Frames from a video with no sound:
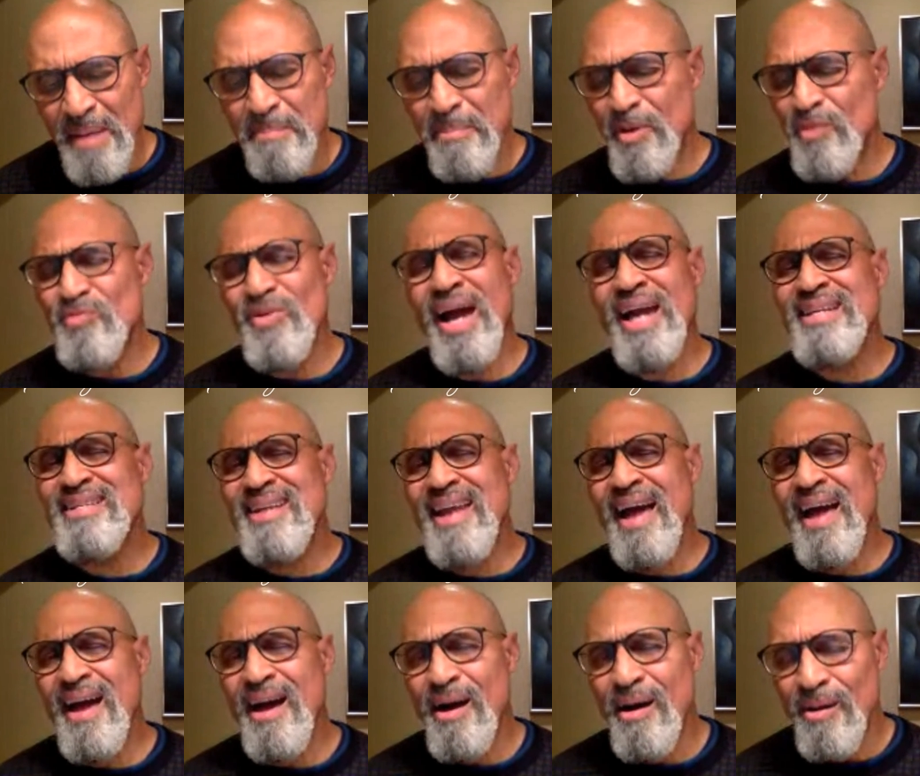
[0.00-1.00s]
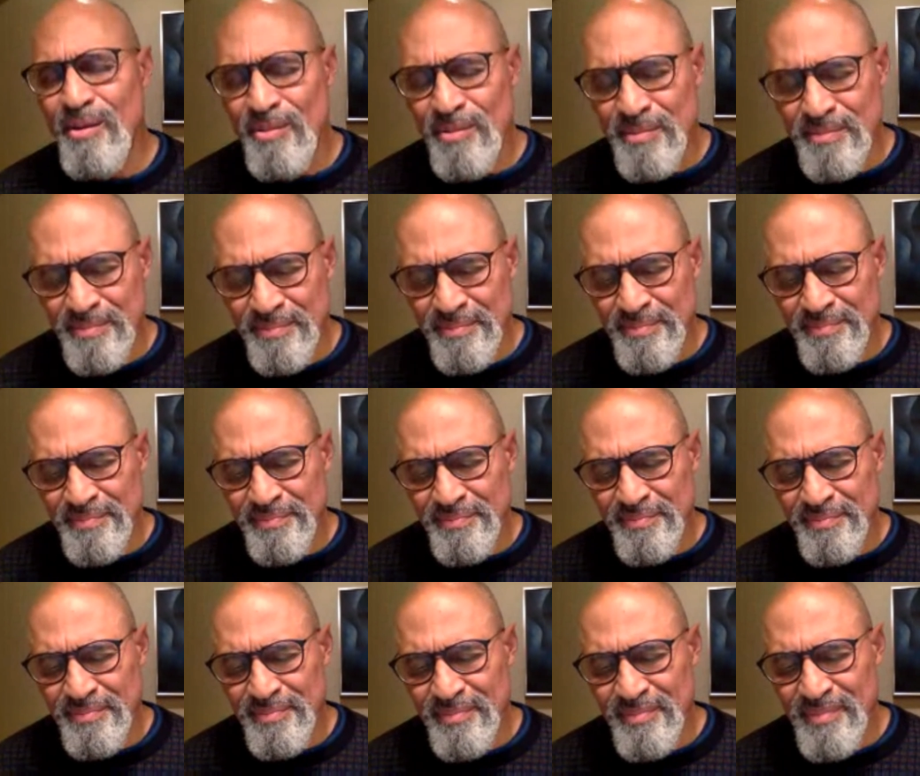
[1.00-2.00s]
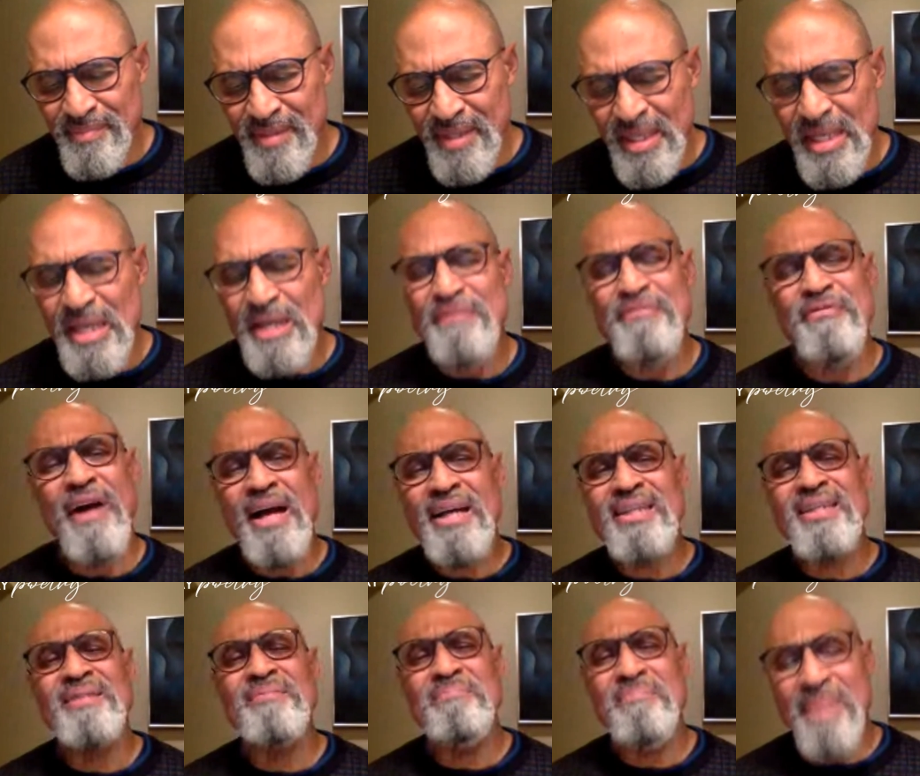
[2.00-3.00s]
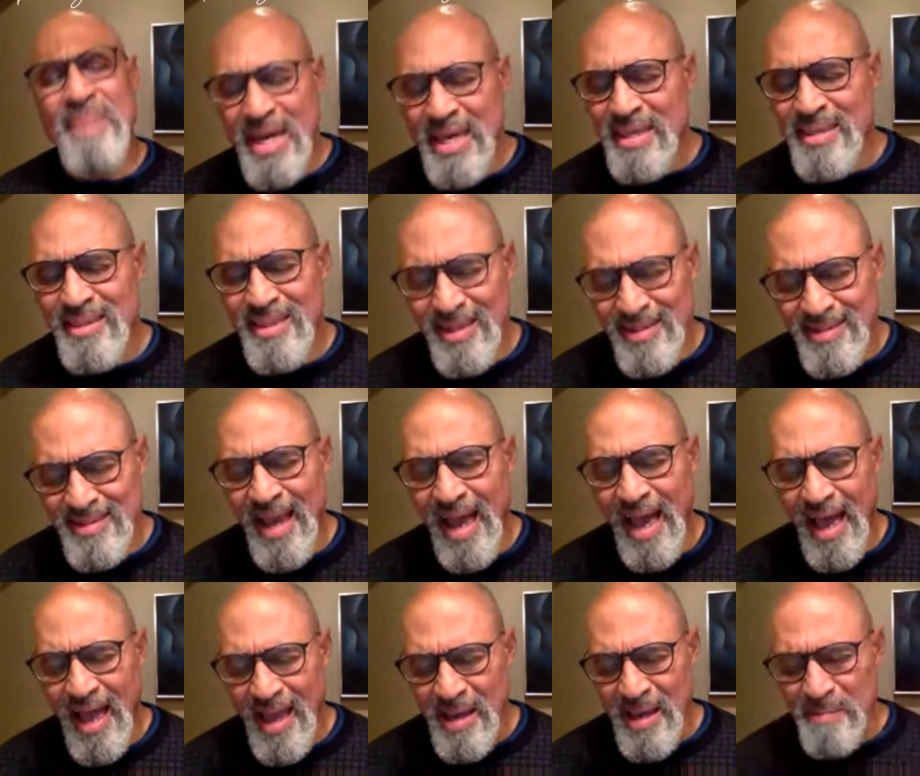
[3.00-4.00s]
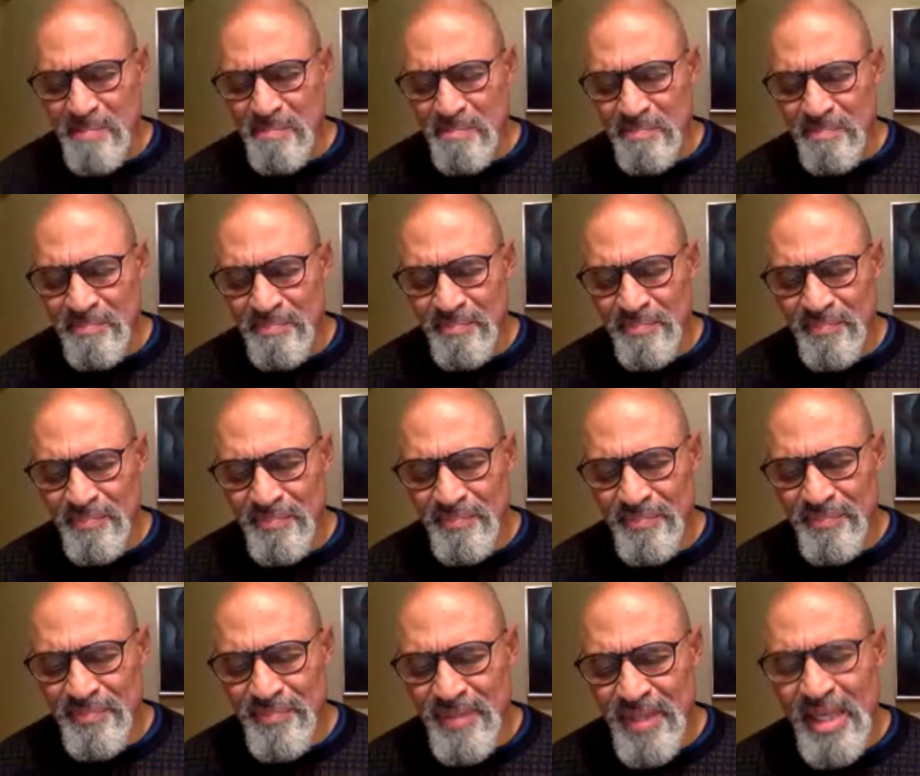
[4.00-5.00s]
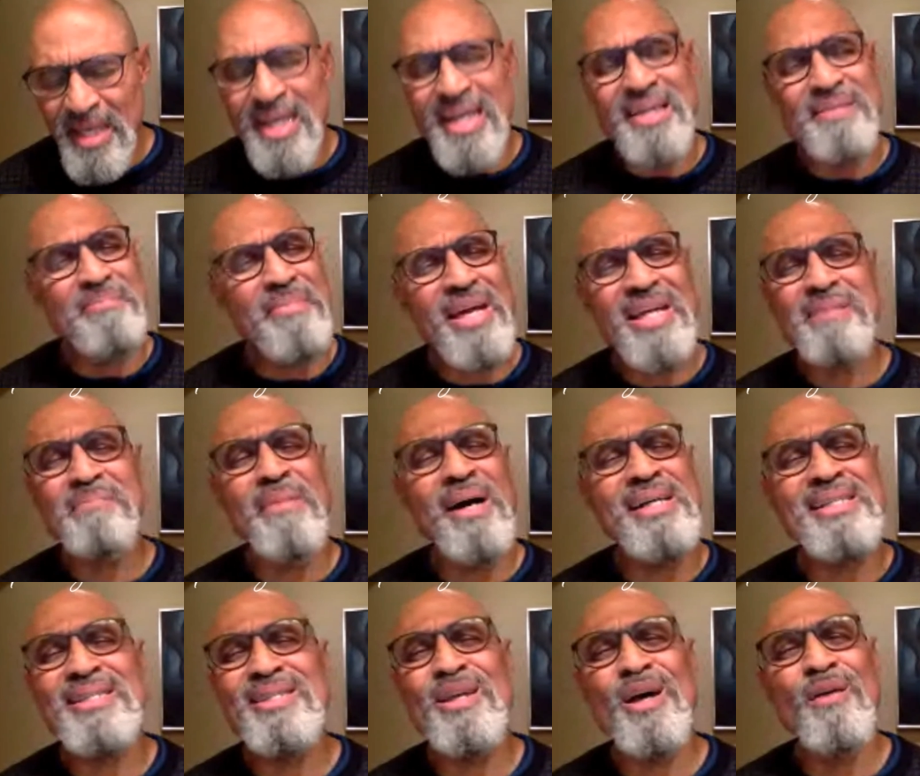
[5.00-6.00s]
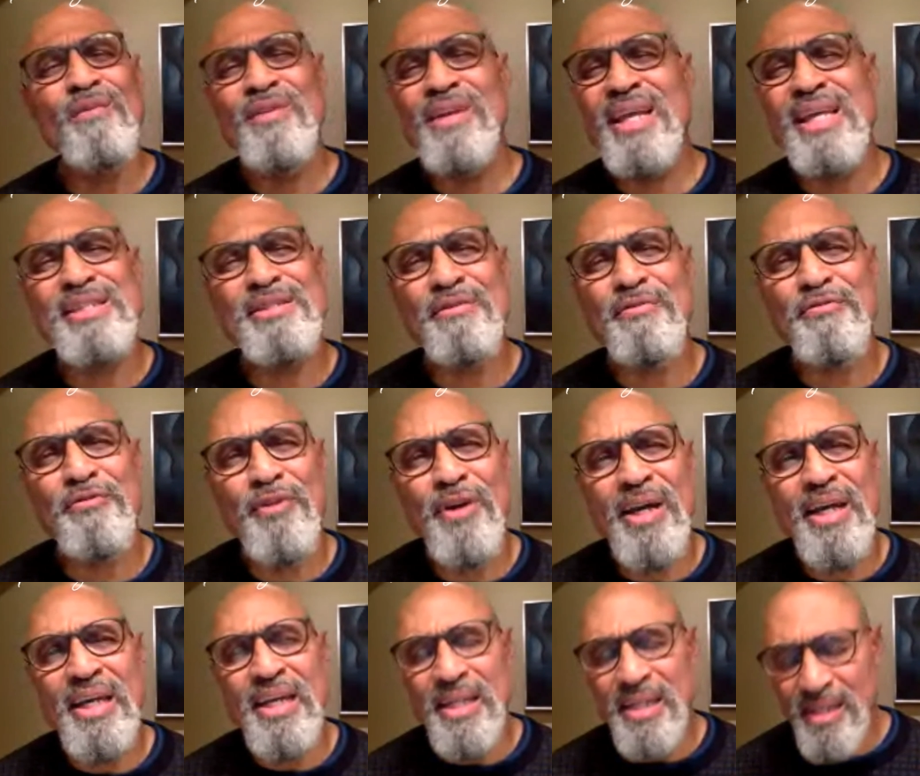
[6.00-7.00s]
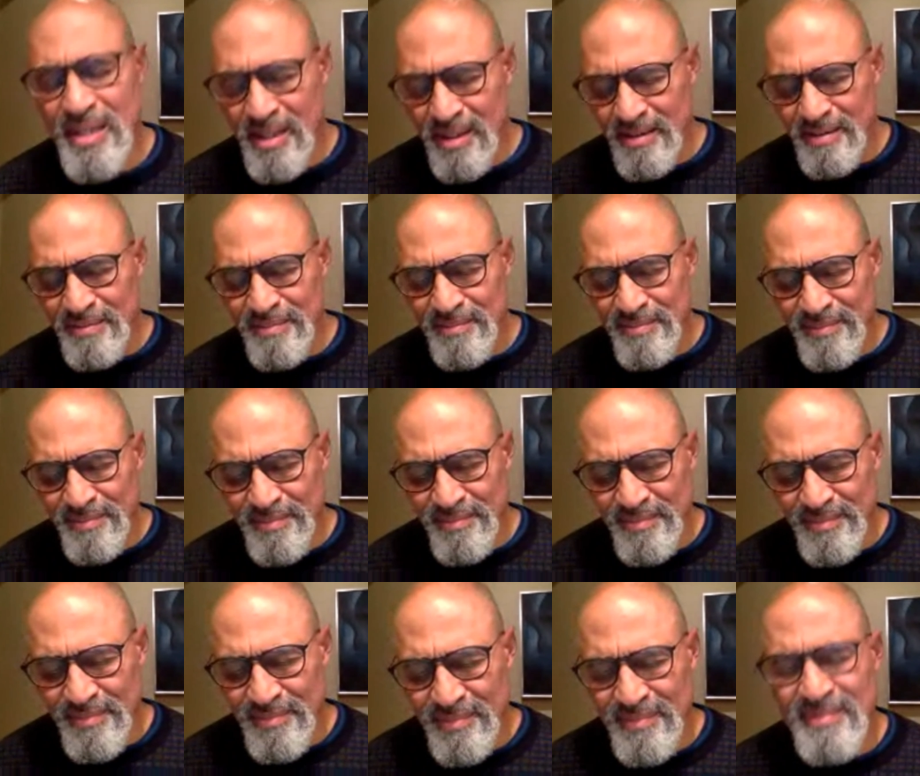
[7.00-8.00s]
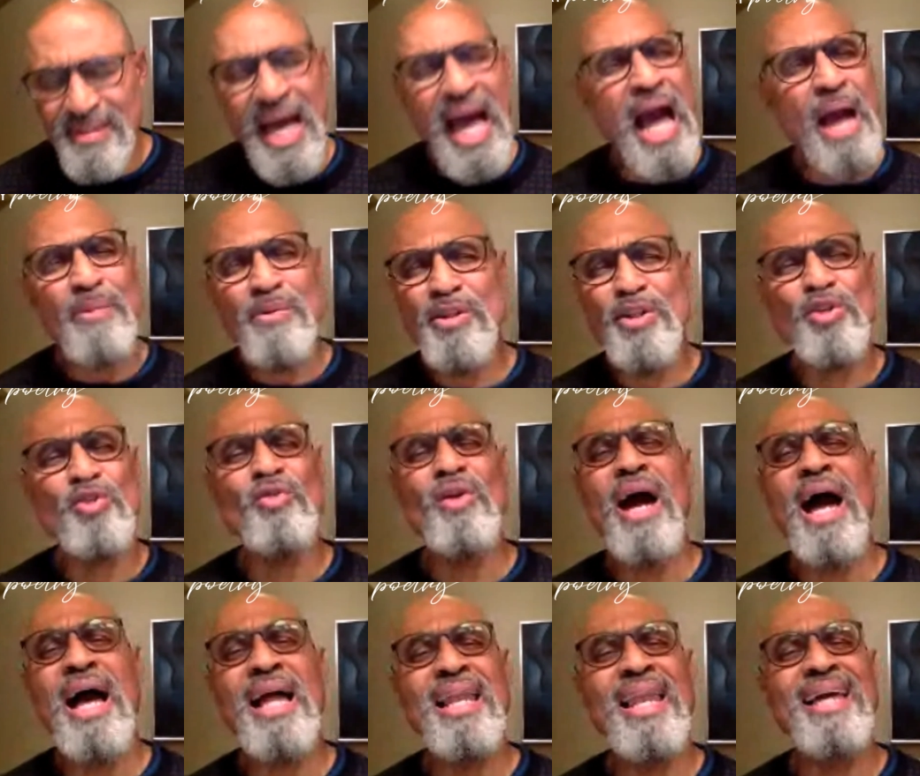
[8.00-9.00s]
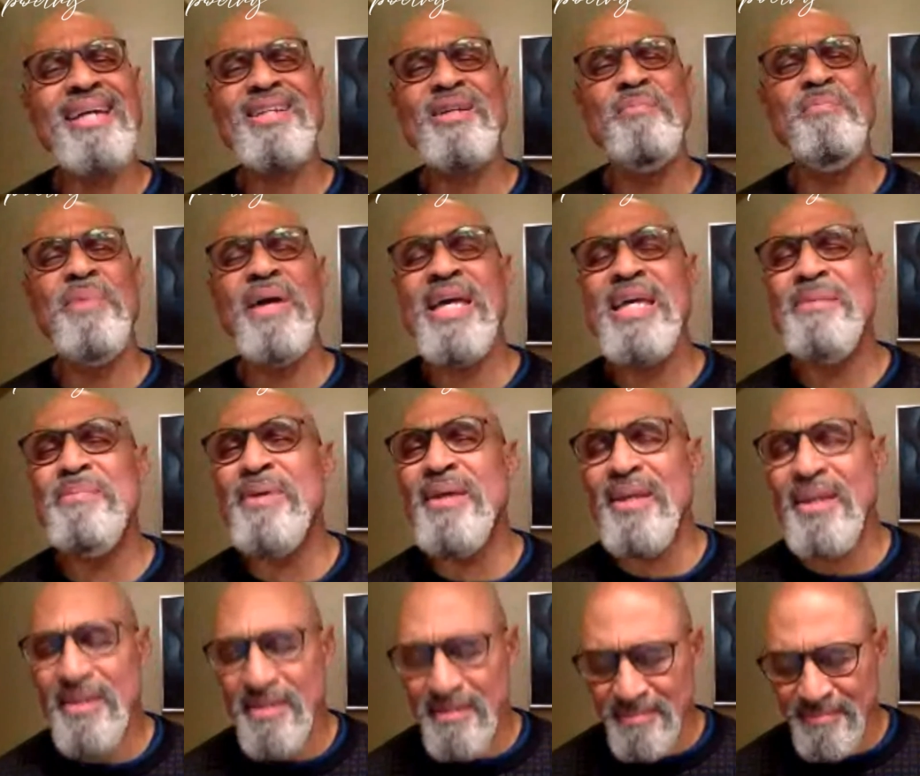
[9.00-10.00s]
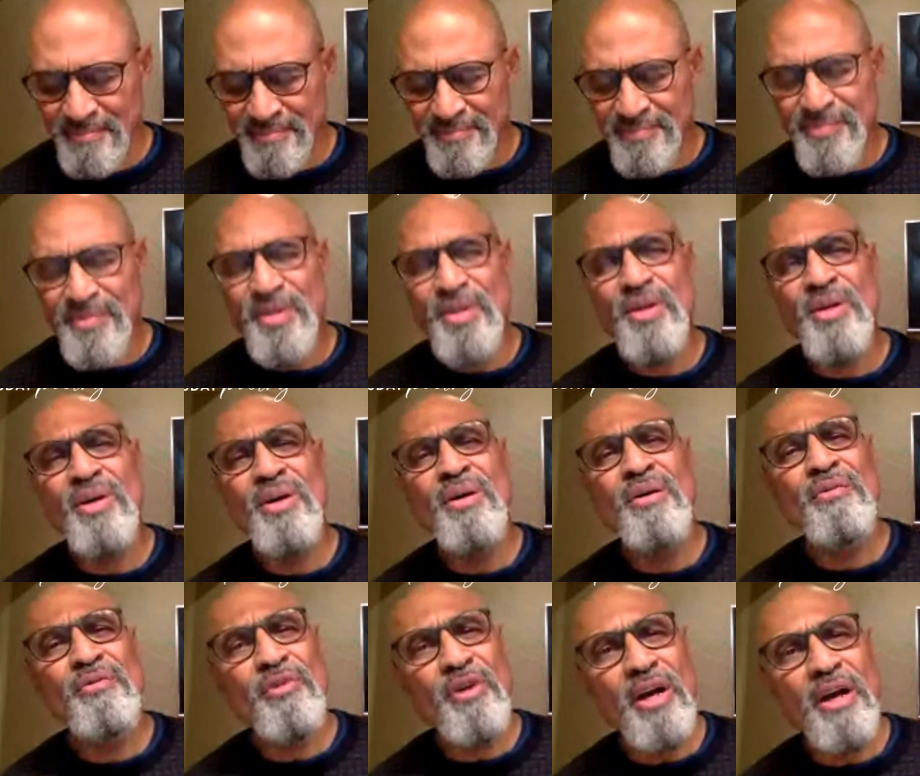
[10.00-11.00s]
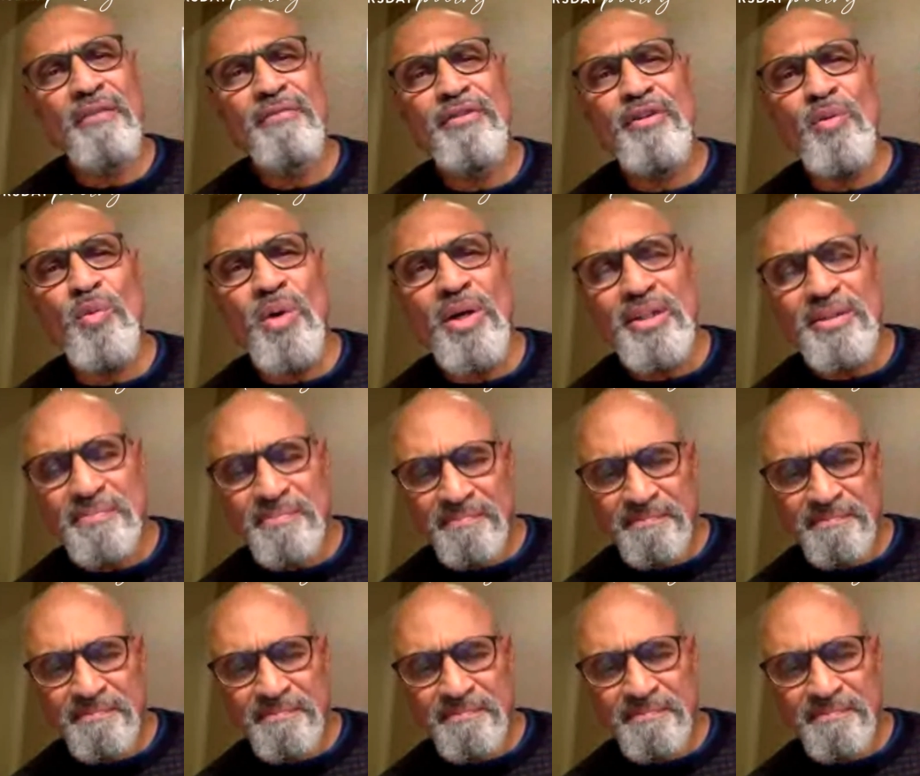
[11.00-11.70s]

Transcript: But right now, if I could make the time and make myself less afraid, I would cry like a baby for everyone.